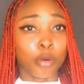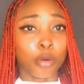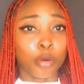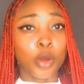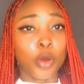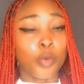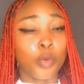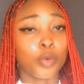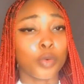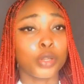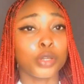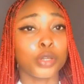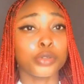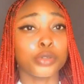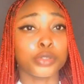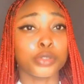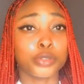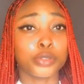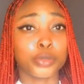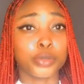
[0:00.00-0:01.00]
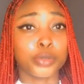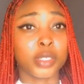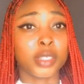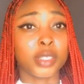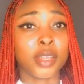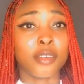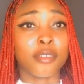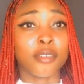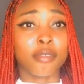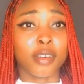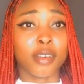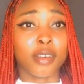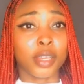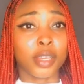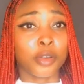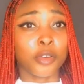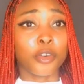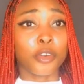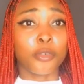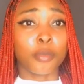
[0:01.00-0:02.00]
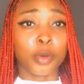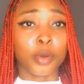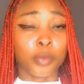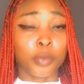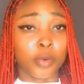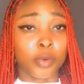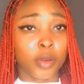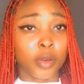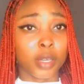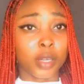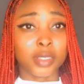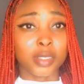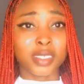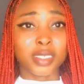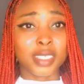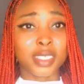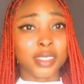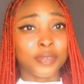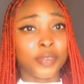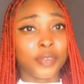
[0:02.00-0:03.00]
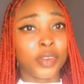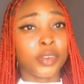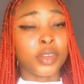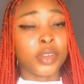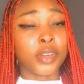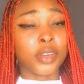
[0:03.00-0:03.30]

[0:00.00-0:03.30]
whether you're a student, a father, a government worker, this is very